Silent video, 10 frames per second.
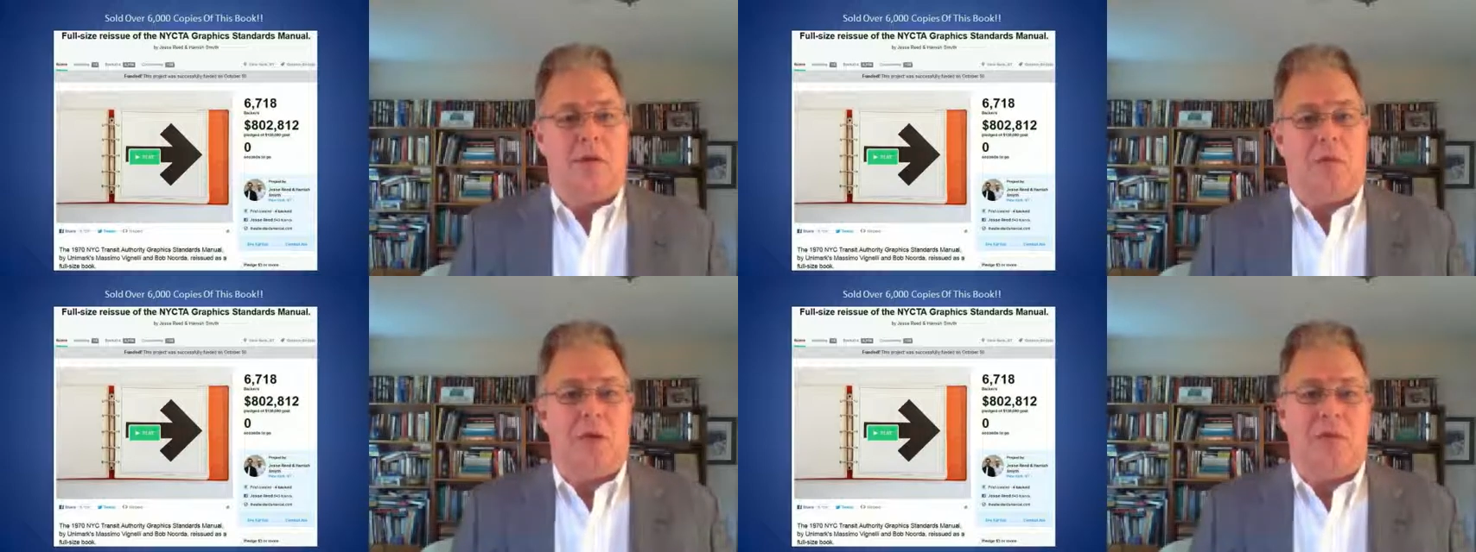
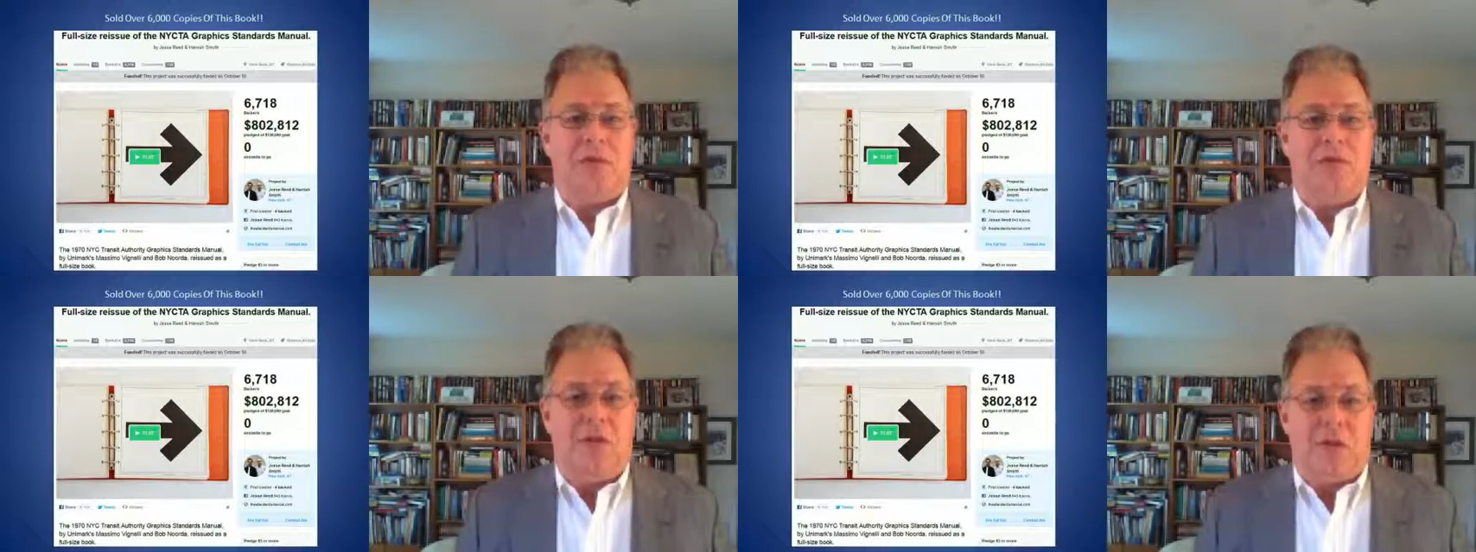that when
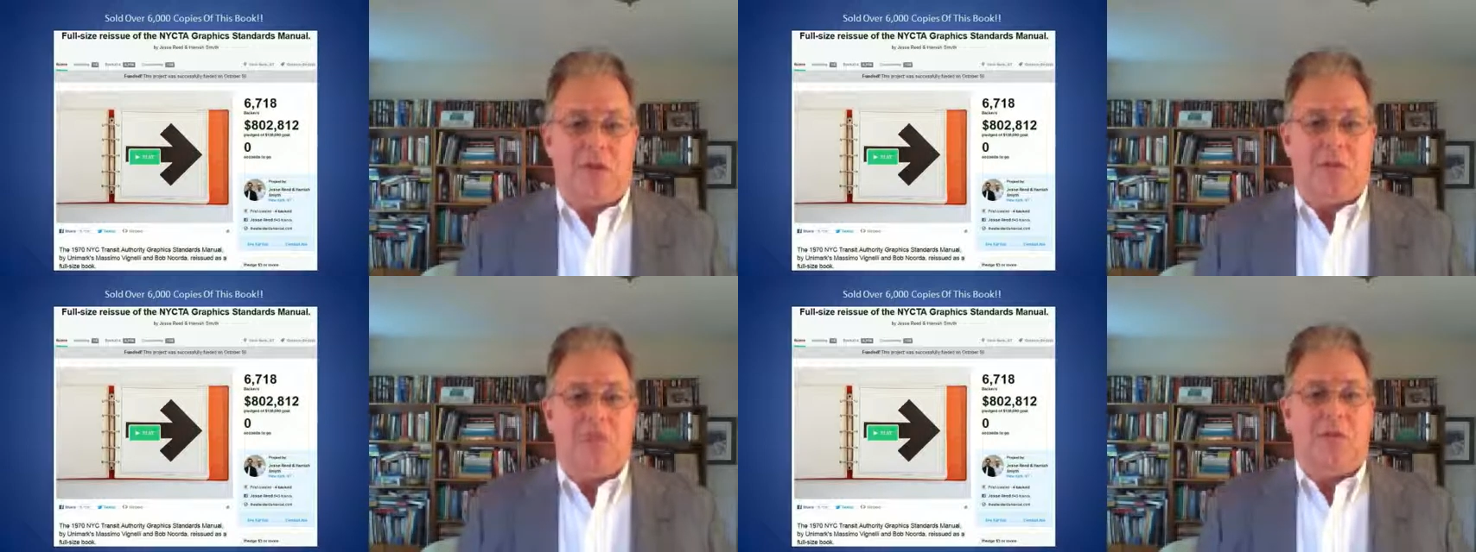I first
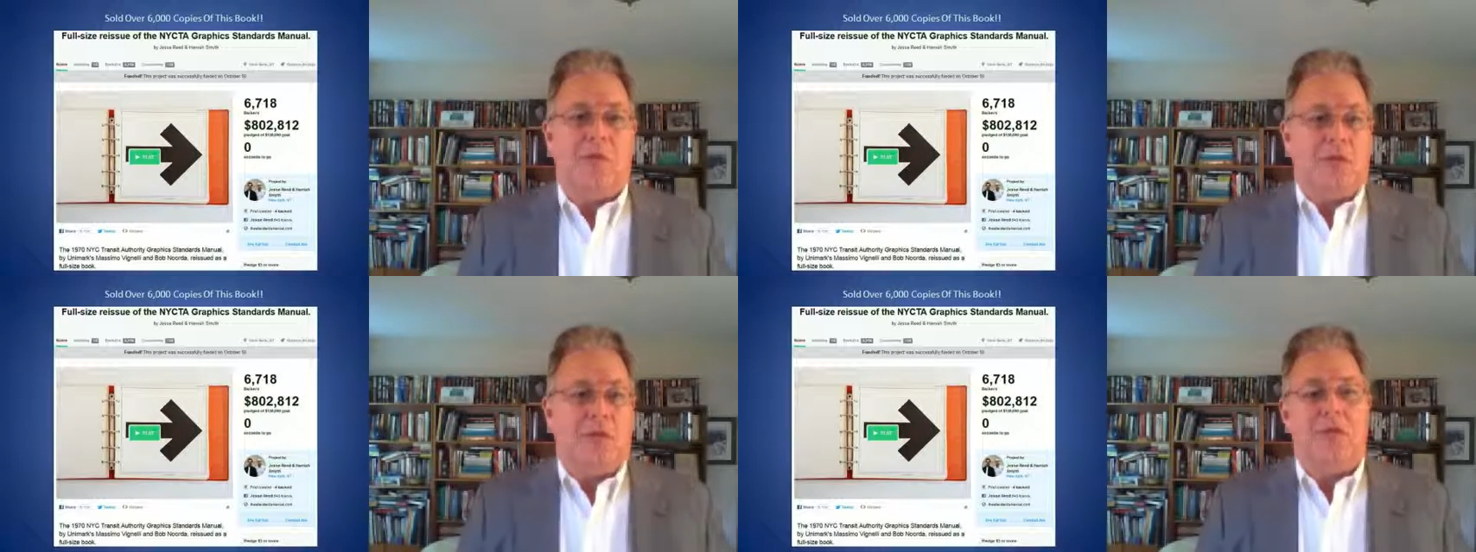saw it, I
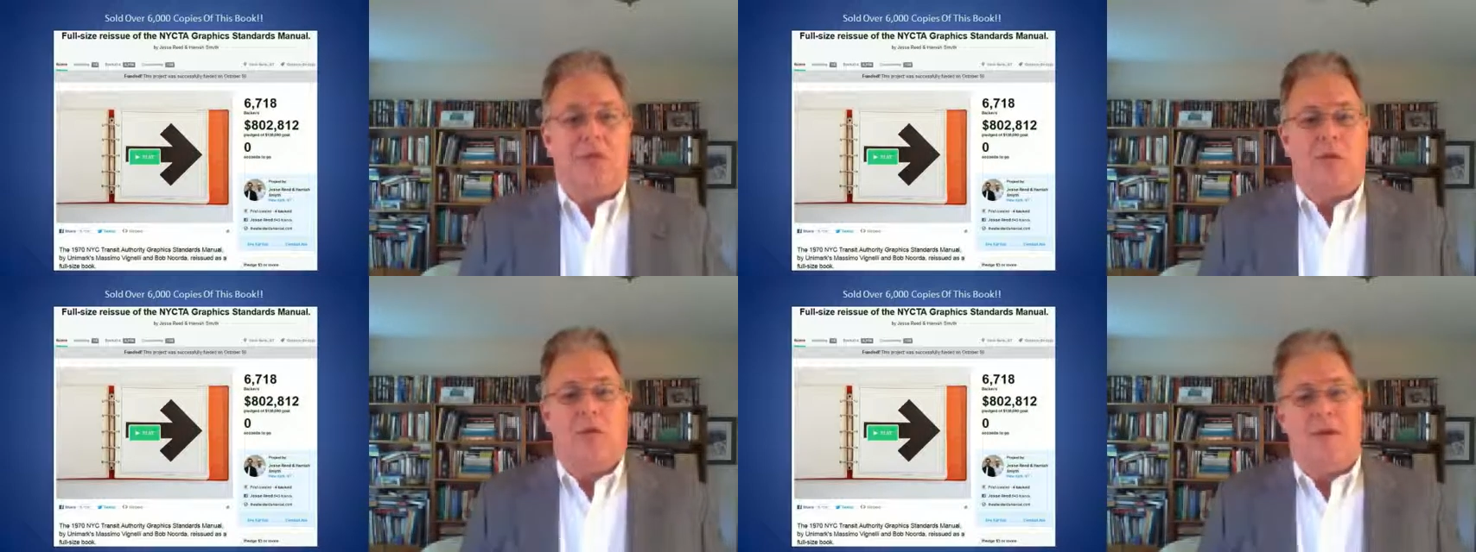really wondered
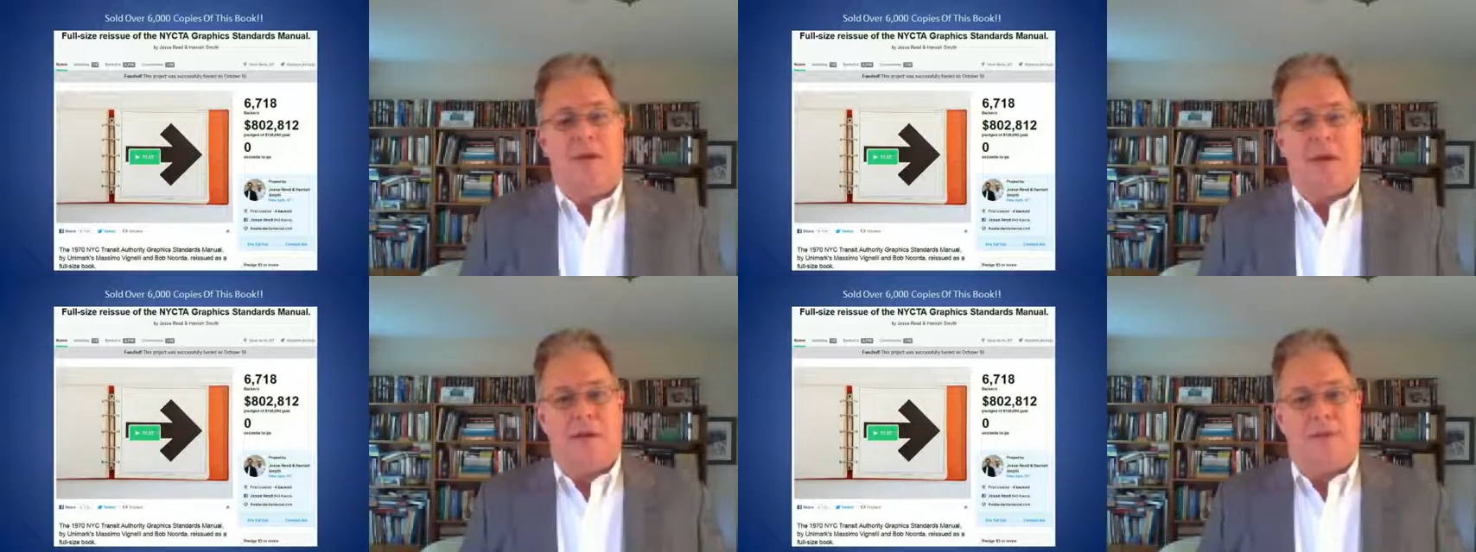if they were
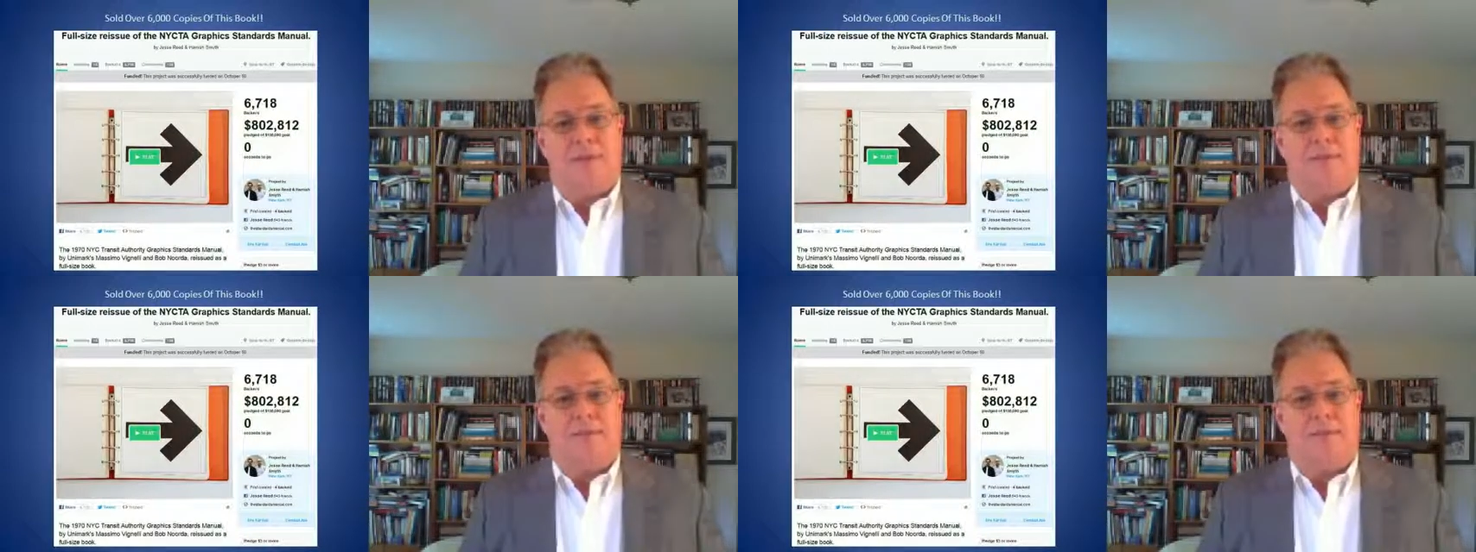going to make it.